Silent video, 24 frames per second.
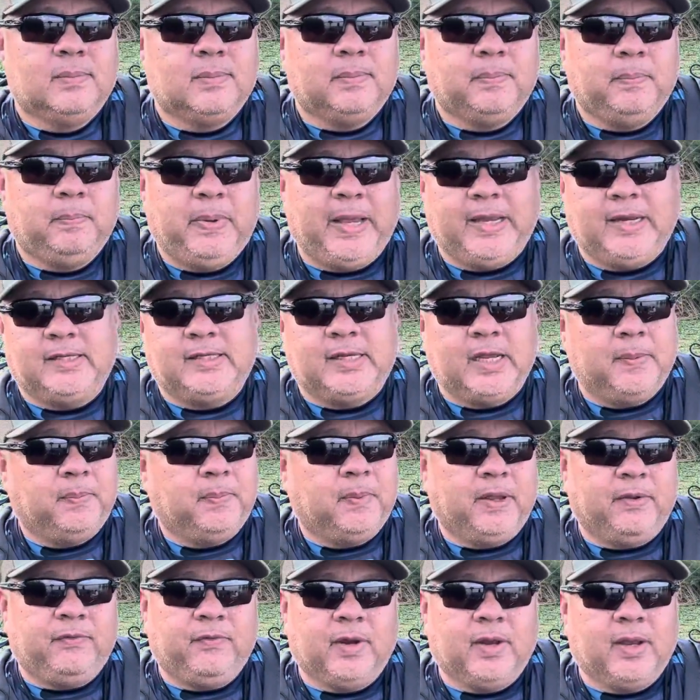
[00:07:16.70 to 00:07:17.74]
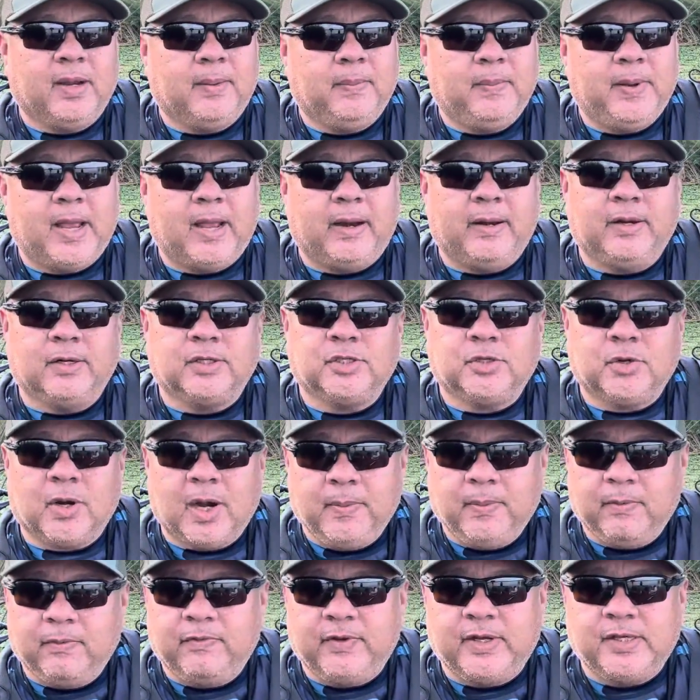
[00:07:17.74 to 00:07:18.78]
Big tip if you're going to be out here
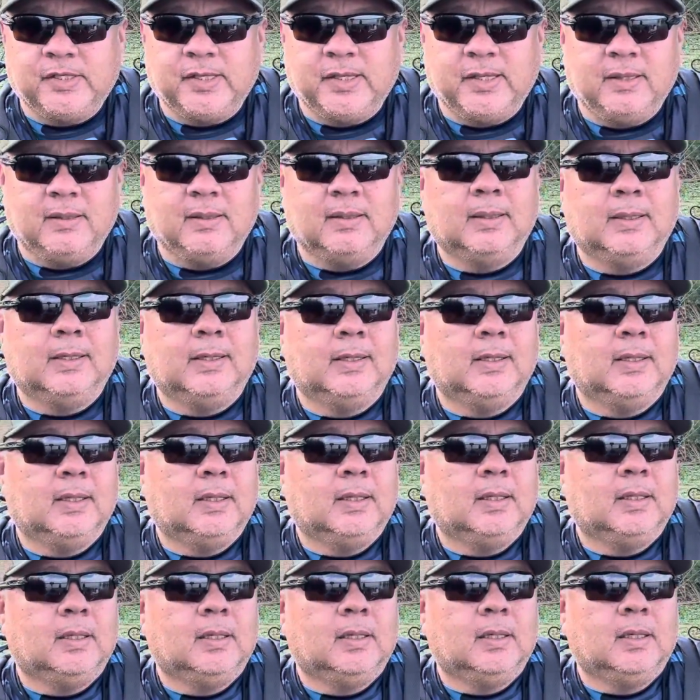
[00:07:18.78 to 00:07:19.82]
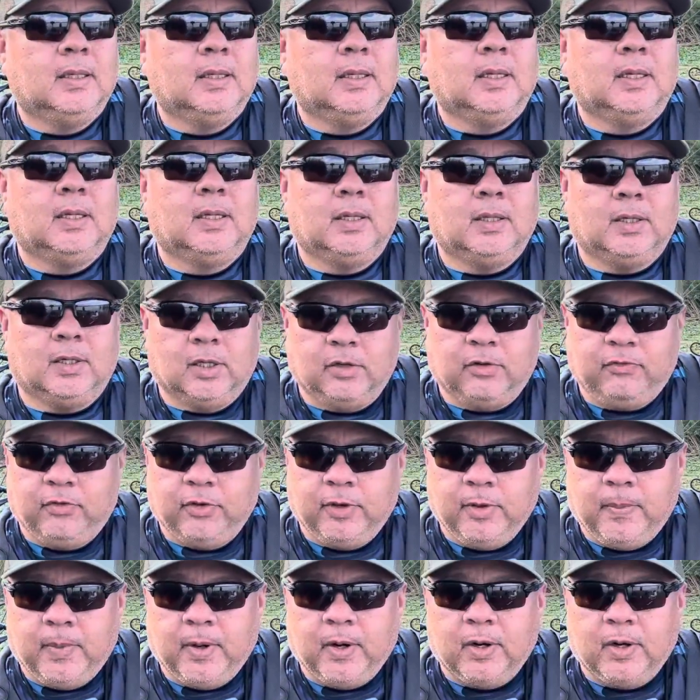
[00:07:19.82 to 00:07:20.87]
striper fishing: look for
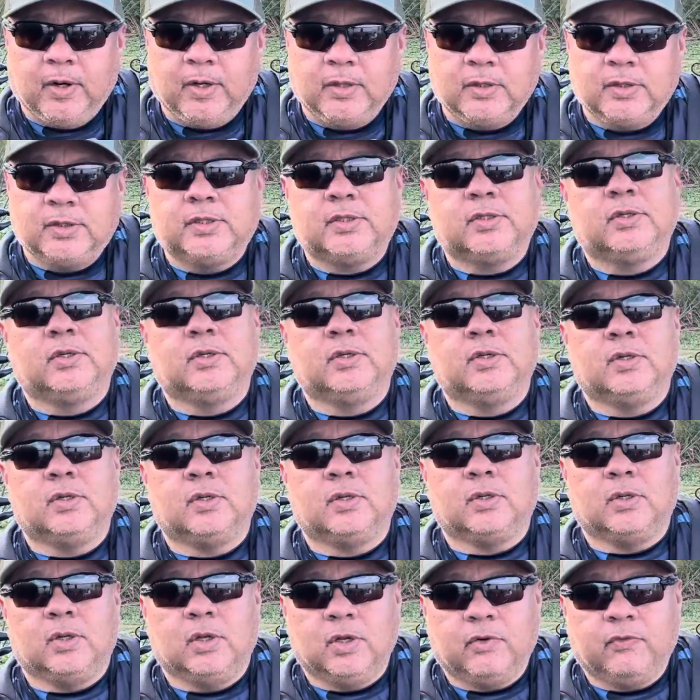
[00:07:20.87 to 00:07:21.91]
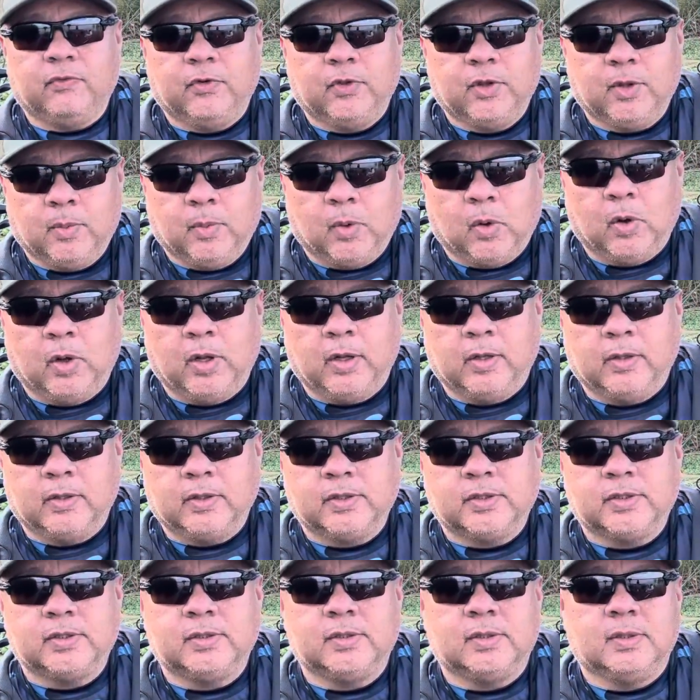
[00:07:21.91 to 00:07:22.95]
the birds, look for the
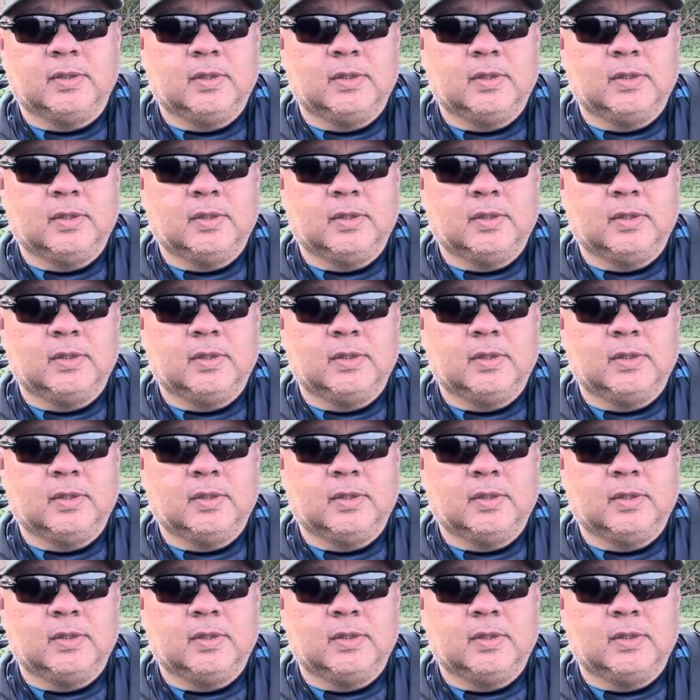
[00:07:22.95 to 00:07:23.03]
boils.